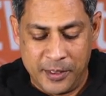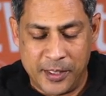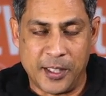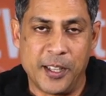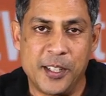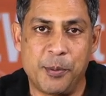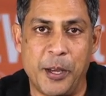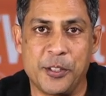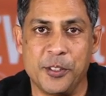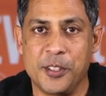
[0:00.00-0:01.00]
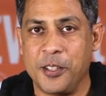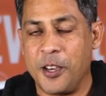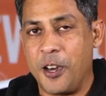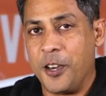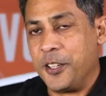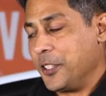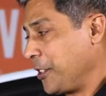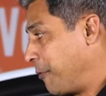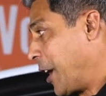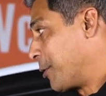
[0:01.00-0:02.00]
studded spacers on his
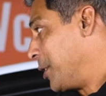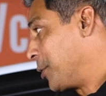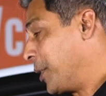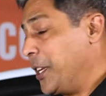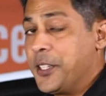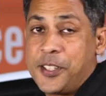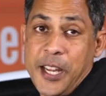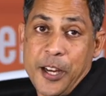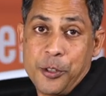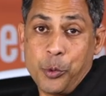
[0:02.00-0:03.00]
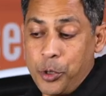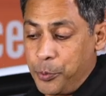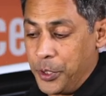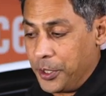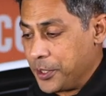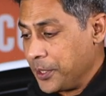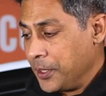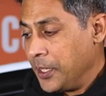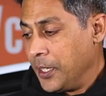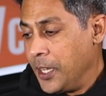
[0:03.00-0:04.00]
factory 20-inch staggered warp wheels.
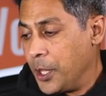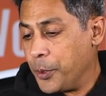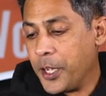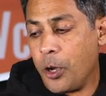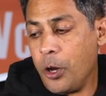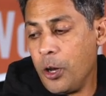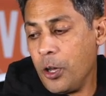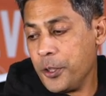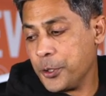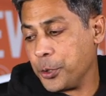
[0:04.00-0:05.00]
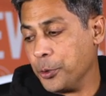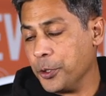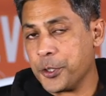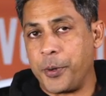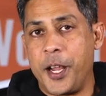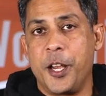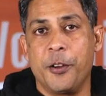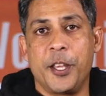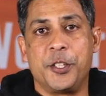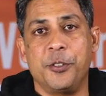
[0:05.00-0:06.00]
And we've got all the tools right
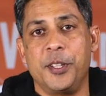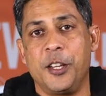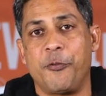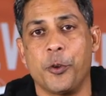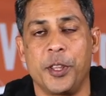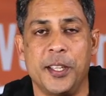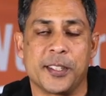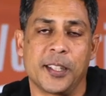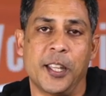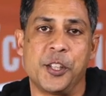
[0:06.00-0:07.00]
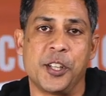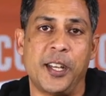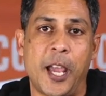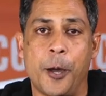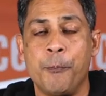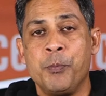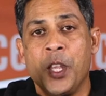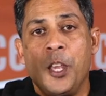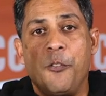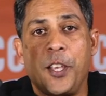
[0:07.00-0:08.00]
here that you need for the installation. Now,
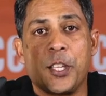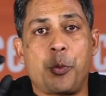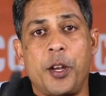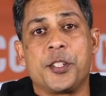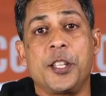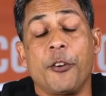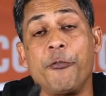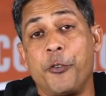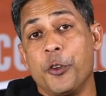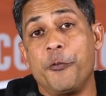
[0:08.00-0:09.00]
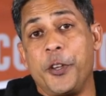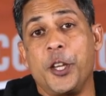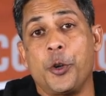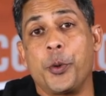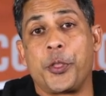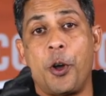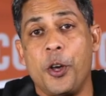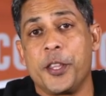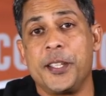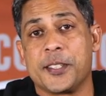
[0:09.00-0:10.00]
if you guys want to see the full video with
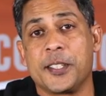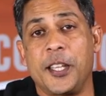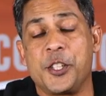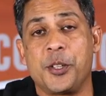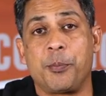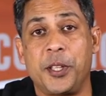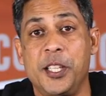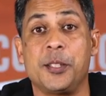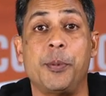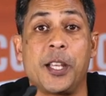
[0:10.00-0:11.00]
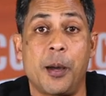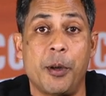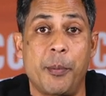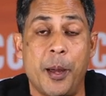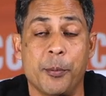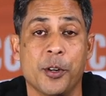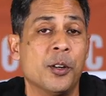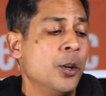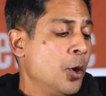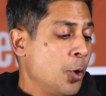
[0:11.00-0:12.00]
all the installation, please become a
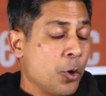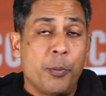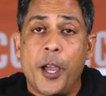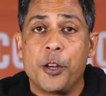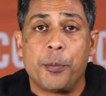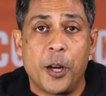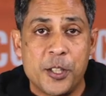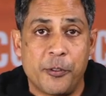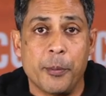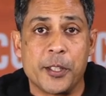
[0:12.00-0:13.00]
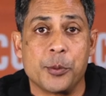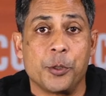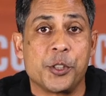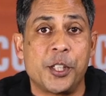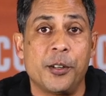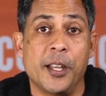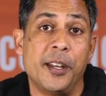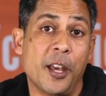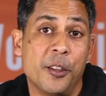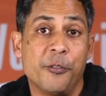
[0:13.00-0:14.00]
member or buy your parts from us and we'll share
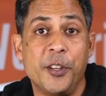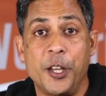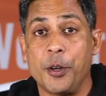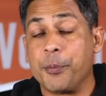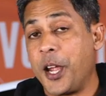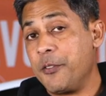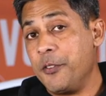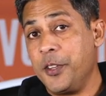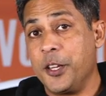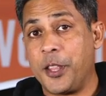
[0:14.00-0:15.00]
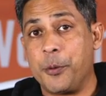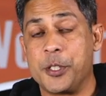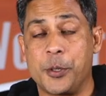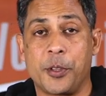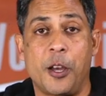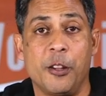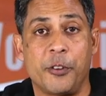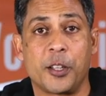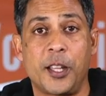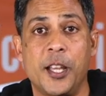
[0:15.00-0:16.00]
another video, a private video that we share with all of
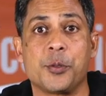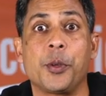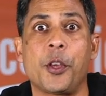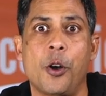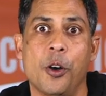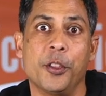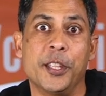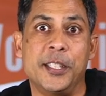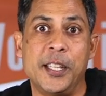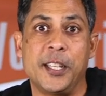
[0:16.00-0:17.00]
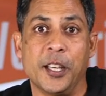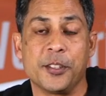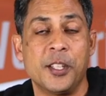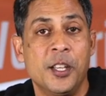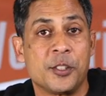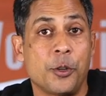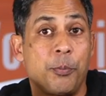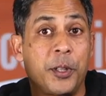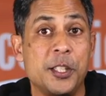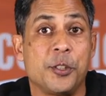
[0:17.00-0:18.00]
our clients with all the details. So
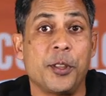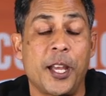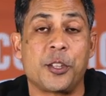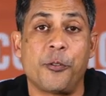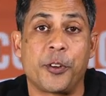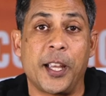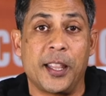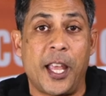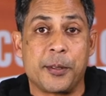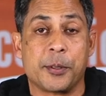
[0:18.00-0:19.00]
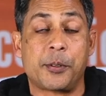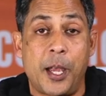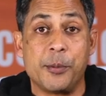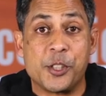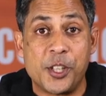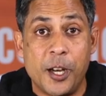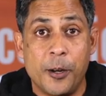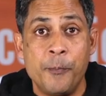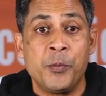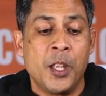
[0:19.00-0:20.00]
please do that. Don't forget, like, subscribe, and
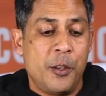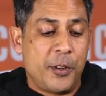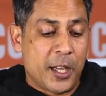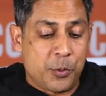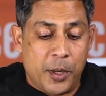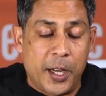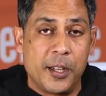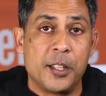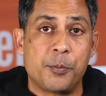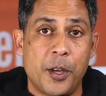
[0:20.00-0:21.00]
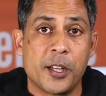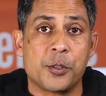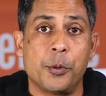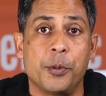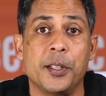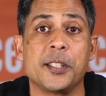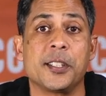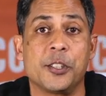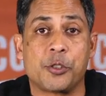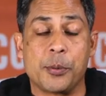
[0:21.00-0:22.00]
share. If you guys want any of these products, we'll put links
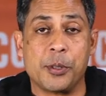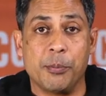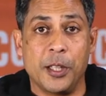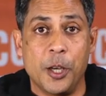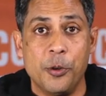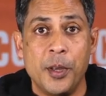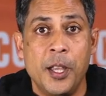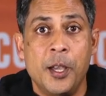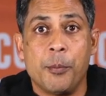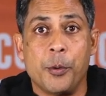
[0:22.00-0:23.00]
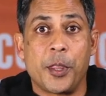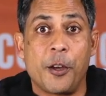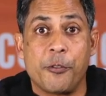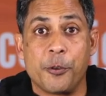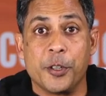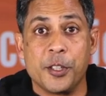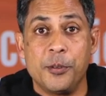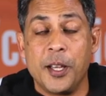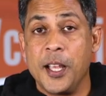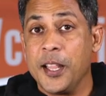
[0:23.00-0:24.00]
in the description below. But without further
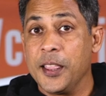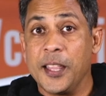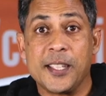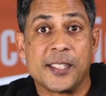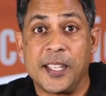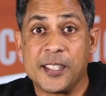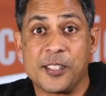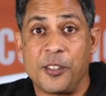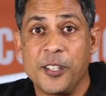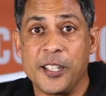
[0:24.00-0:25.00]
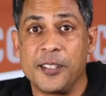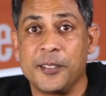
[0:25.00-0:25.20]
ado, let's get started.